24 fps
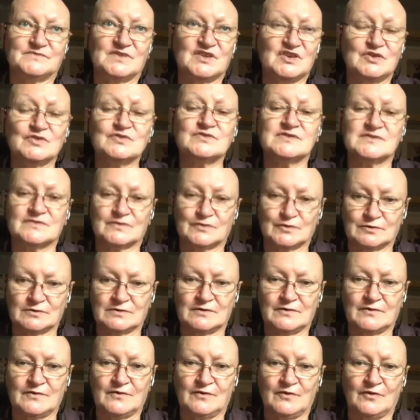
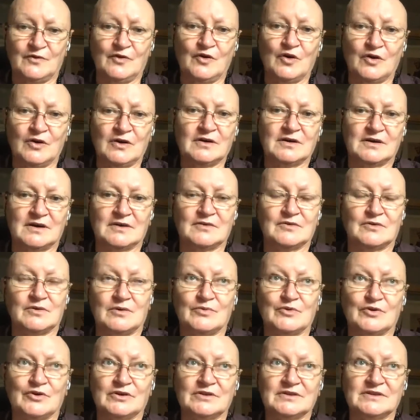useful for our
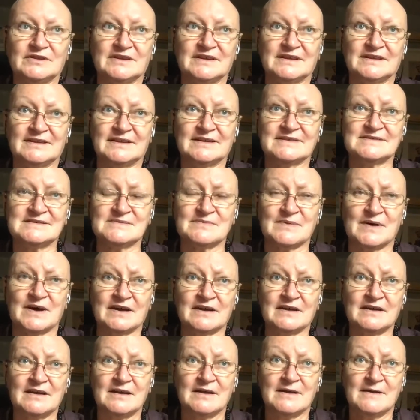world, and that's
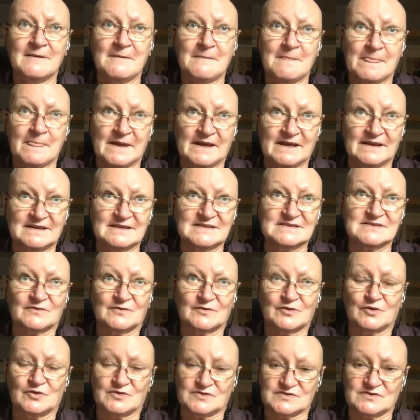why it is, of
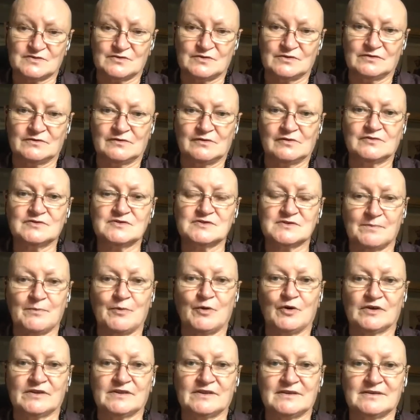course, good to
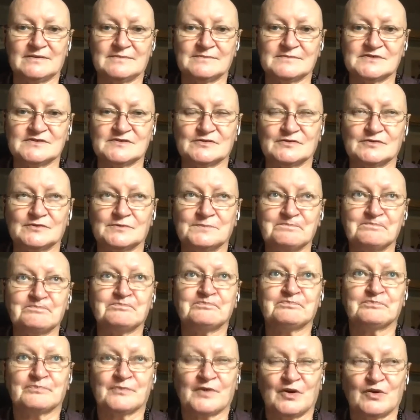support them. So
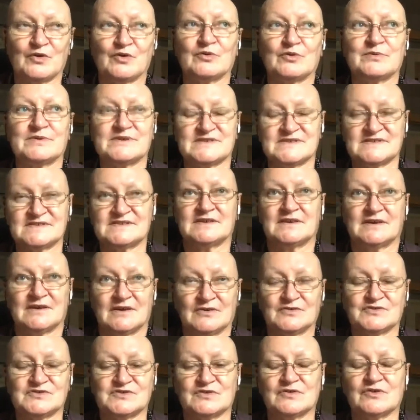always
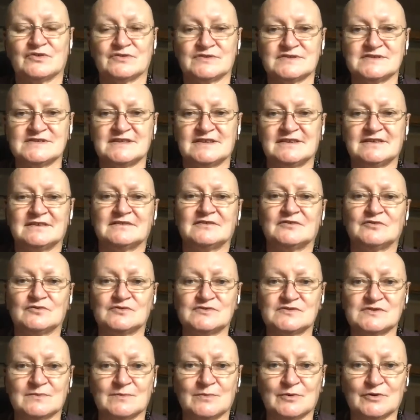also consider to
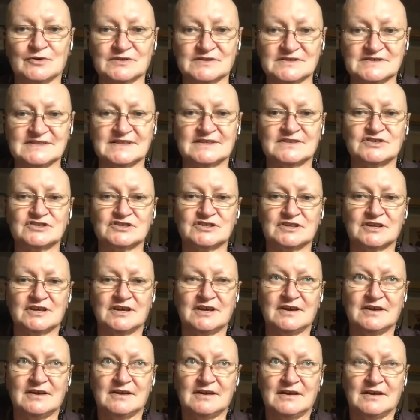support such
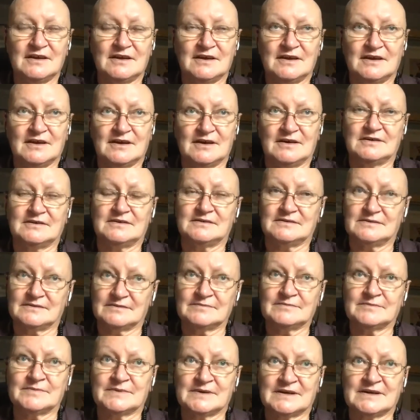uh,
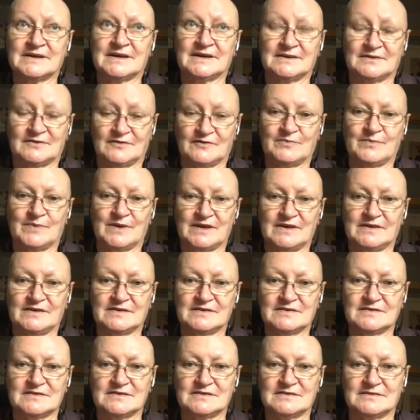kind of
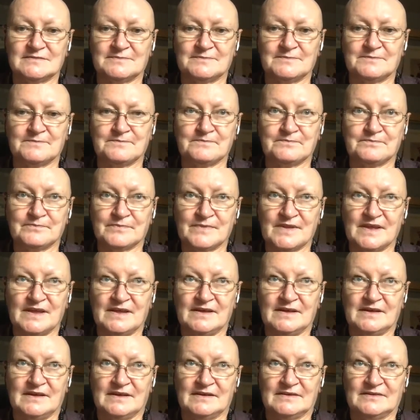beings.
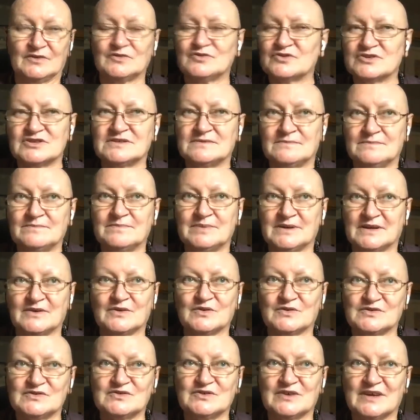Not
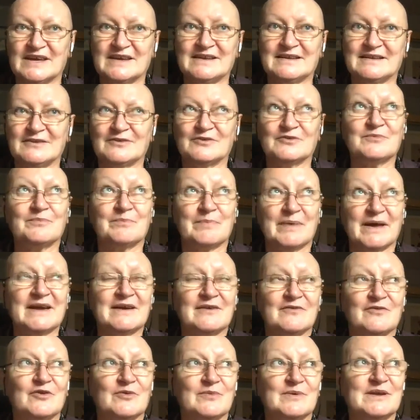because you get a lot back
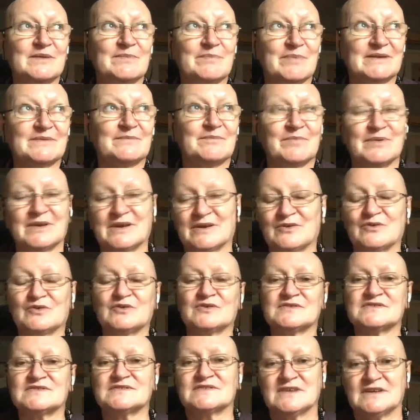from it, but
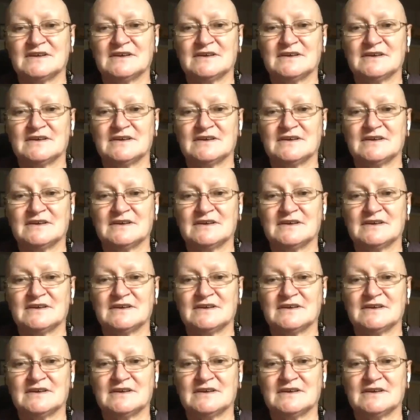because